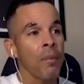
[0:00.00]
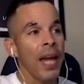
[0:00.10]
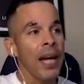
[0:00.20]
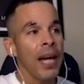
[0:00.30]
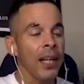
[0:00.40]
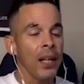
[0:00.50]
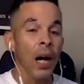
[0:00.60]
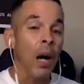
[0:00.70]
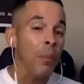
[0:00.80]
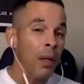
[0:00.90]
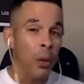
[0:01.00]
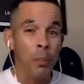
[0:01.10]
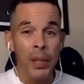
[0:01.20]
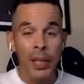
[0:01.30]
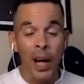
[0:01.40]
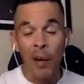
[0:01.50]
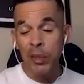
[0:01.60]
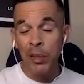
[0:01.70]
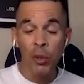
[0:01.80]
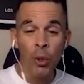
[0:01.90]
They had like a little mini
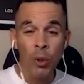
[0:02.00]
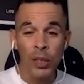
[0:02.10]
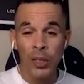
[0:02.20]
obstacle course,